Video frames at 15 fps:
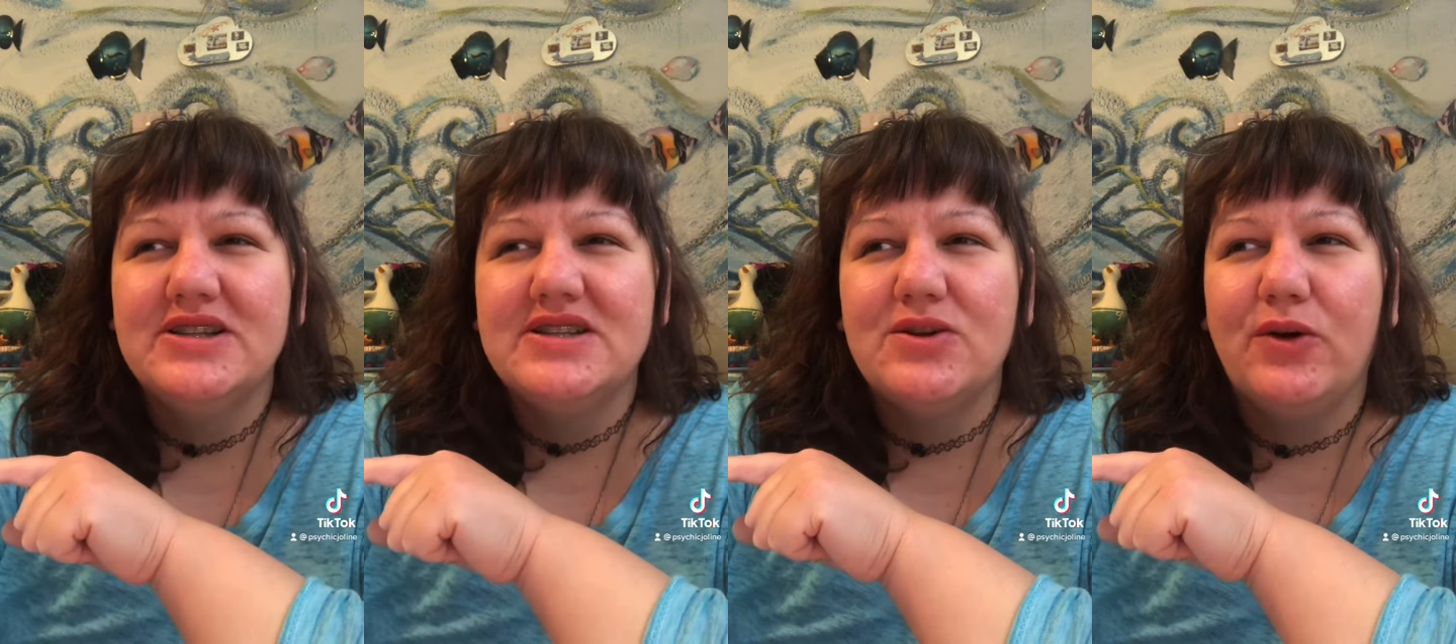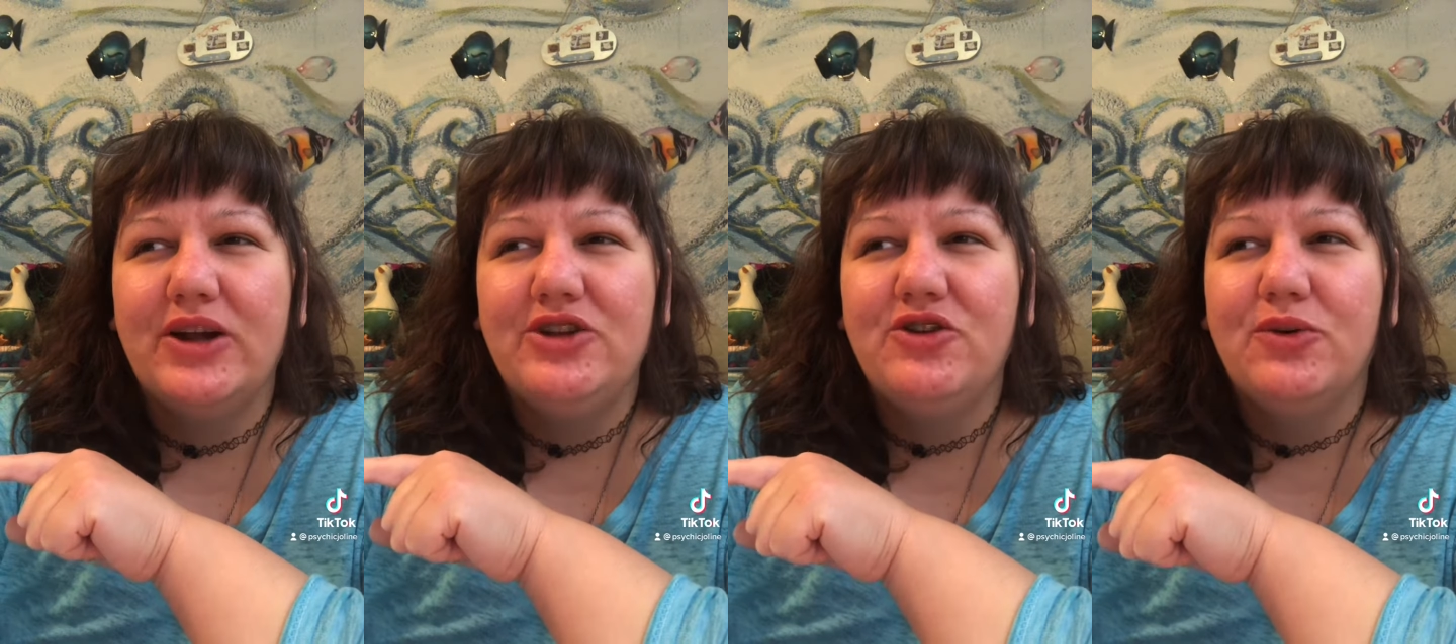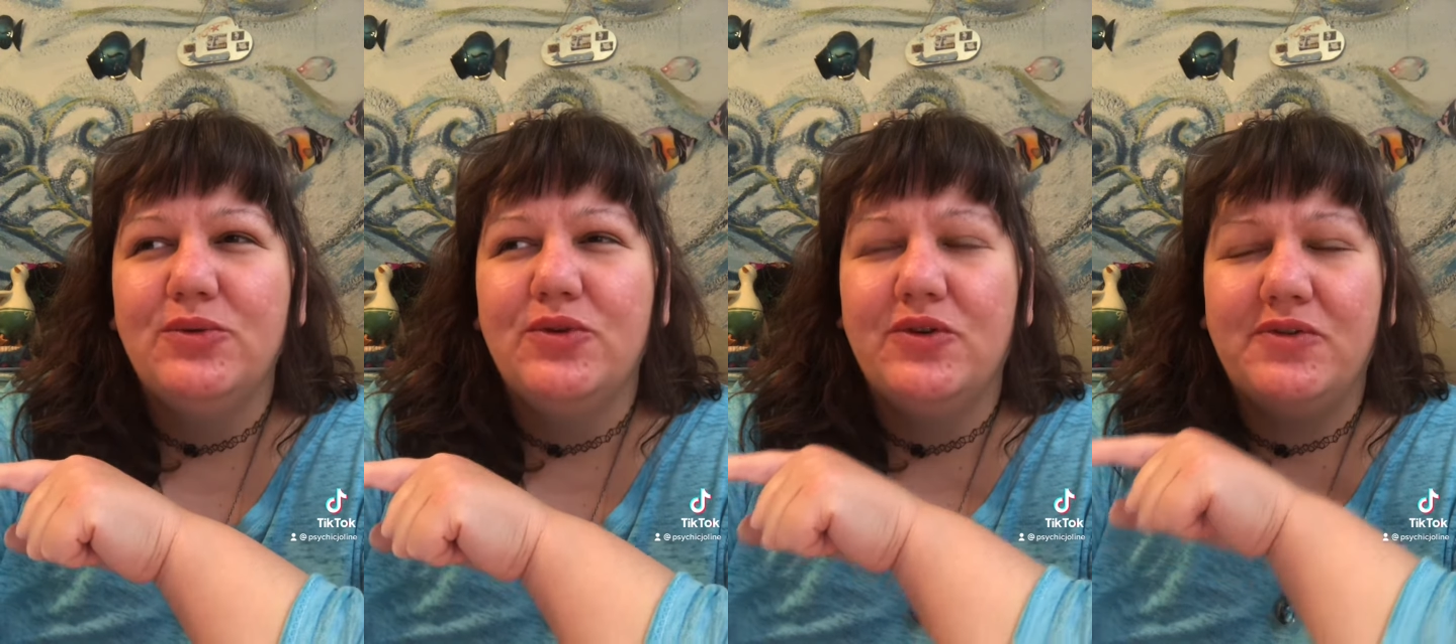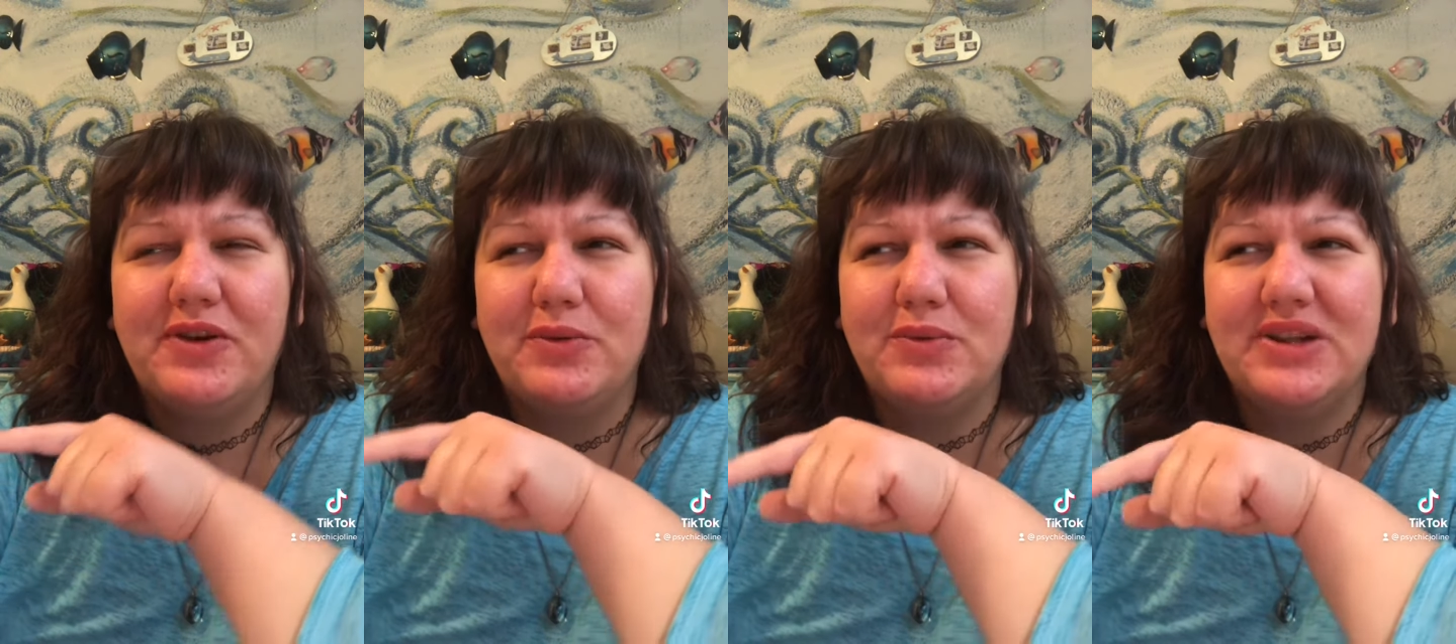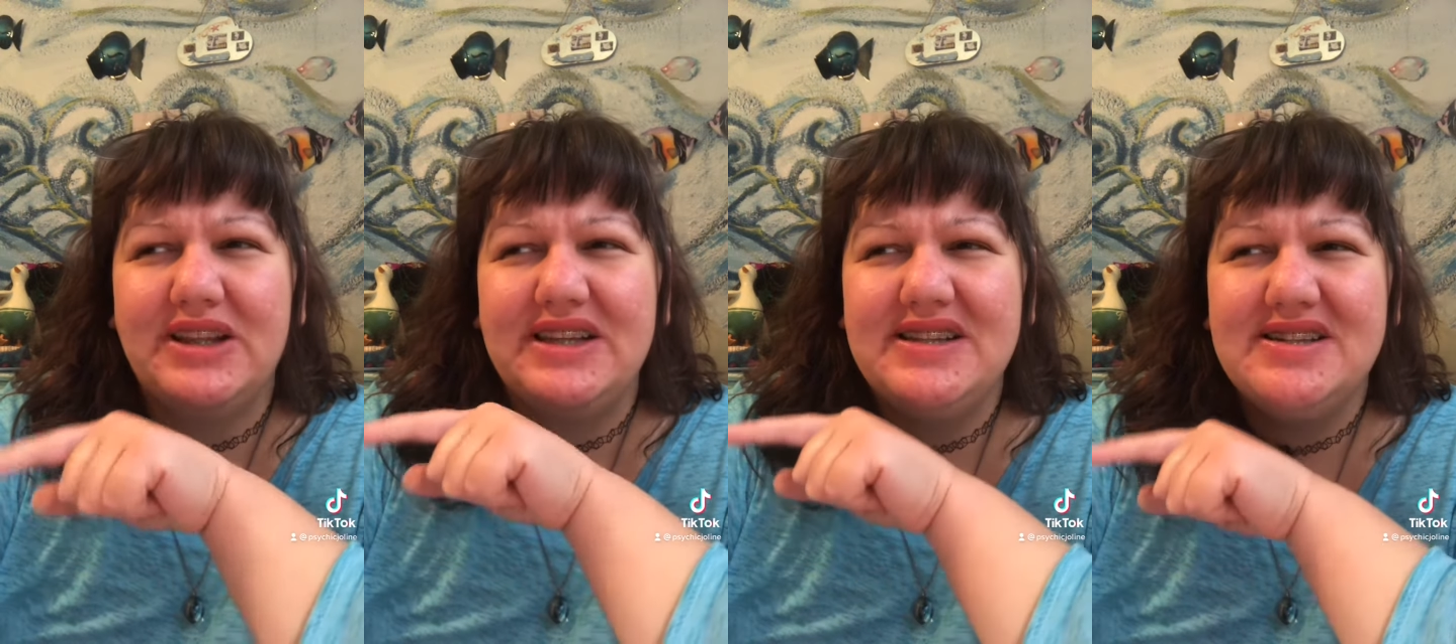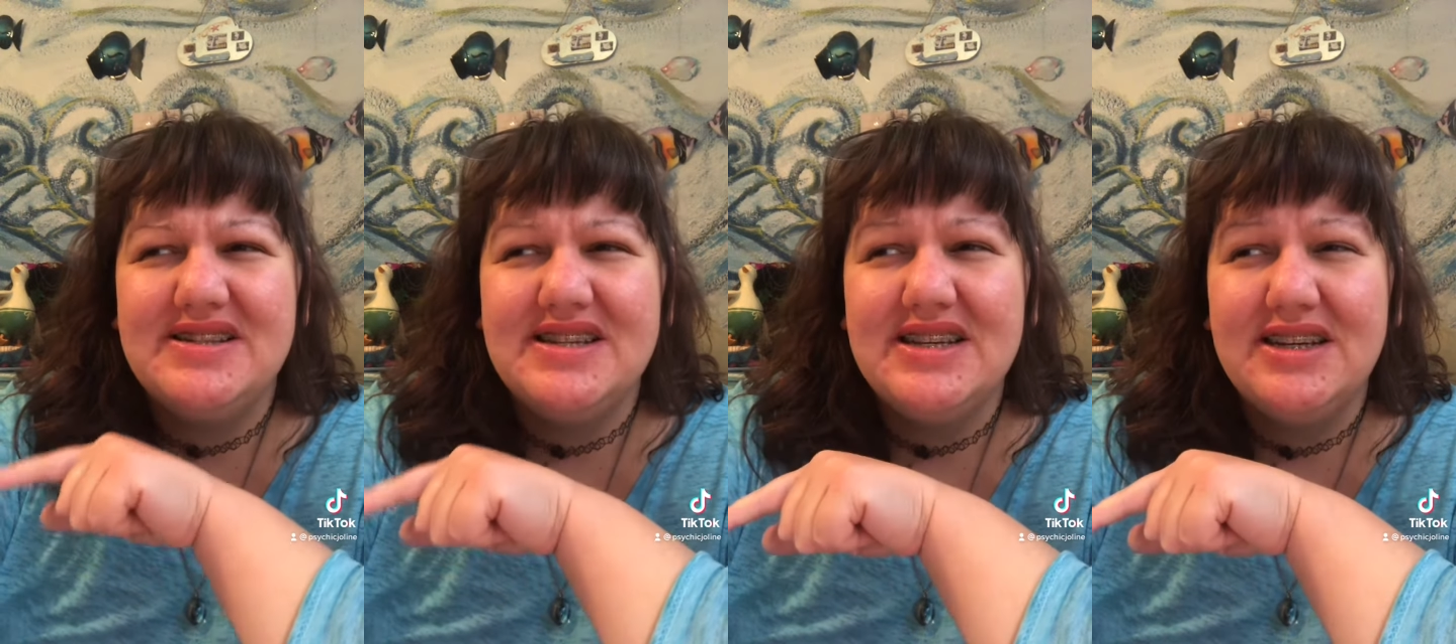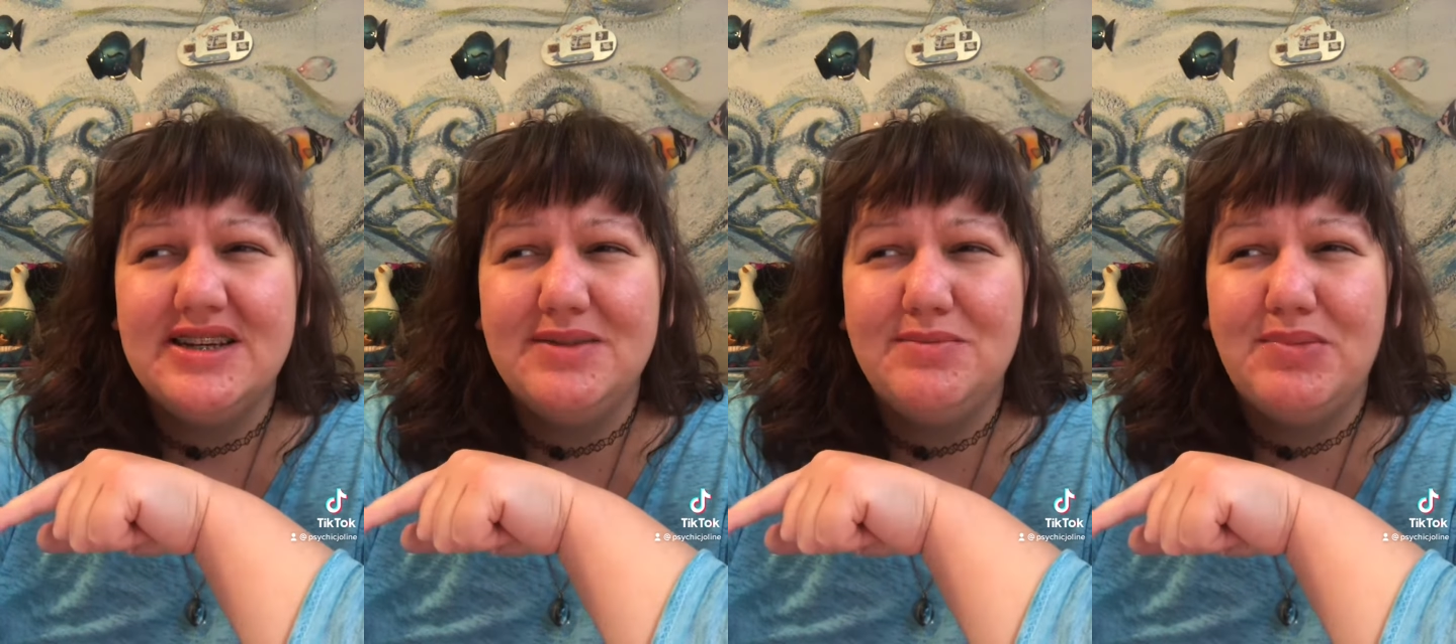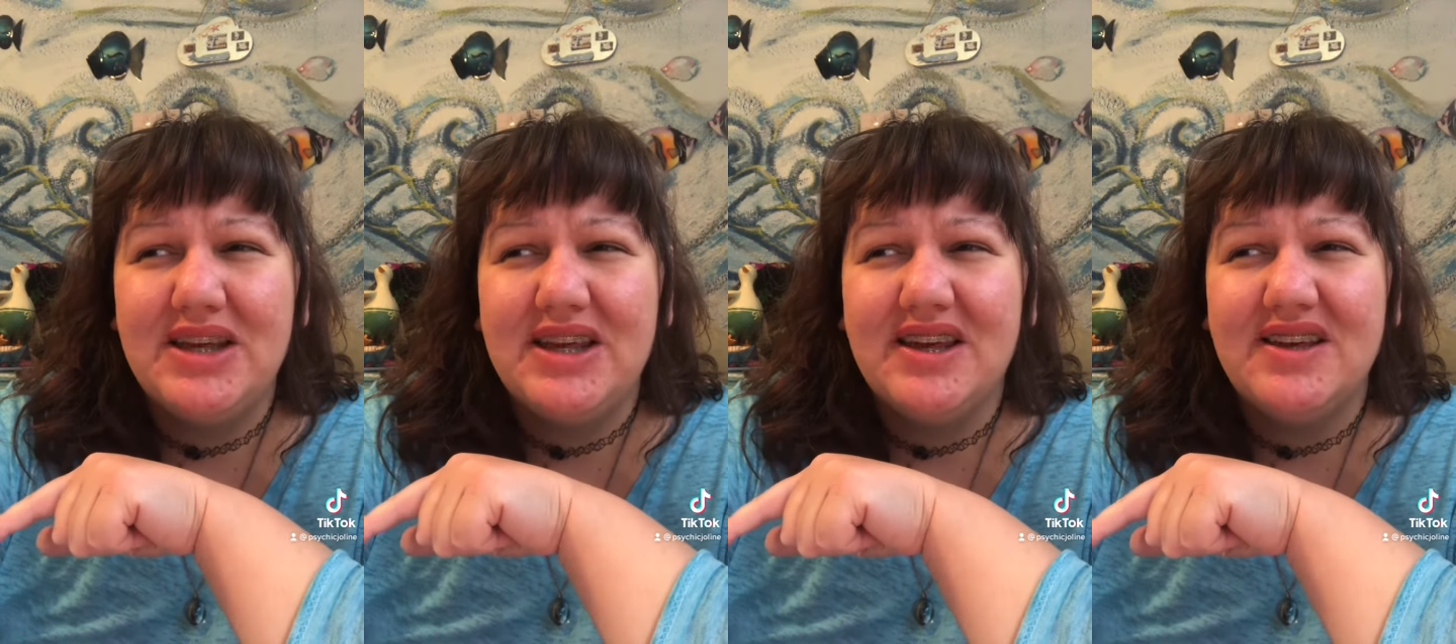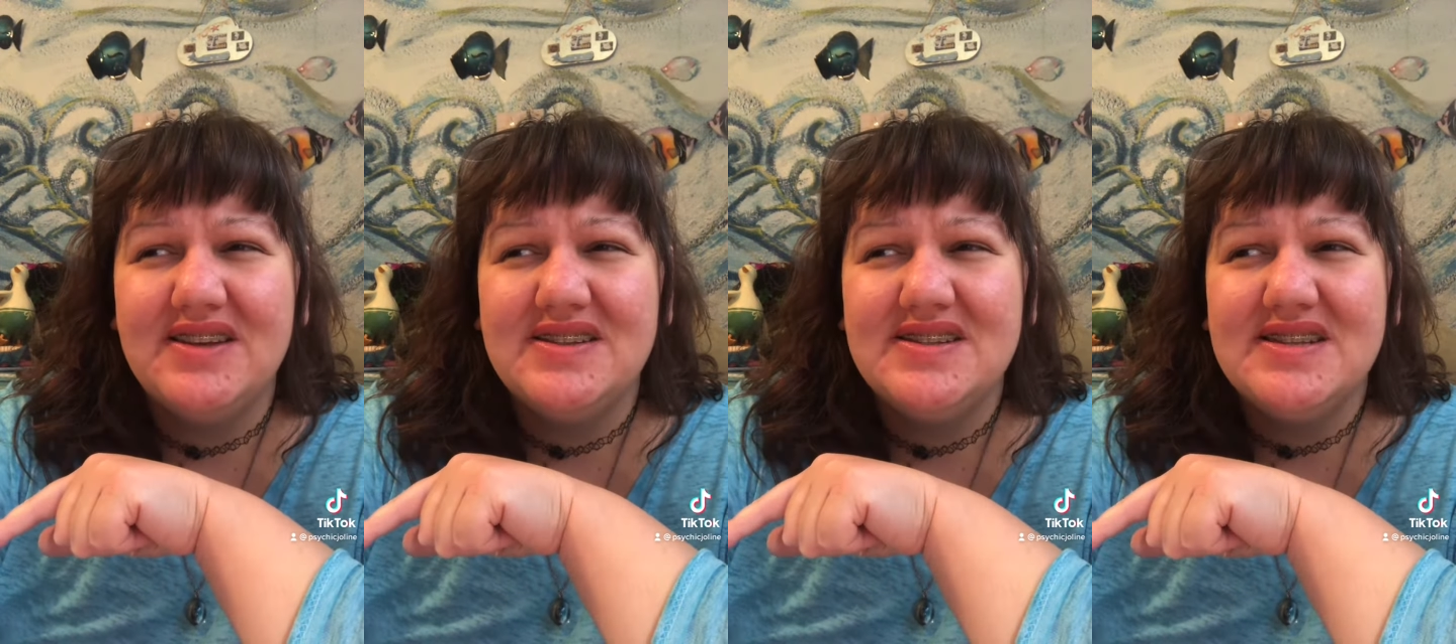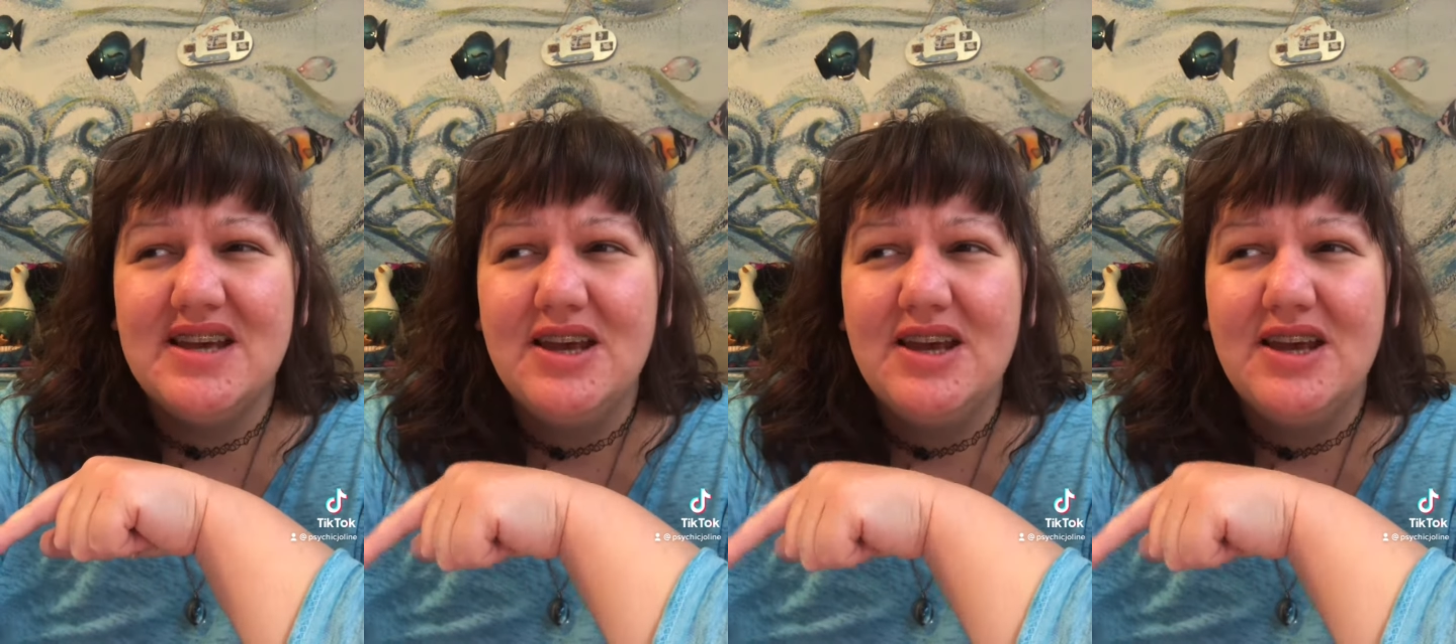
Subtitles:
So I don't know if I really did, because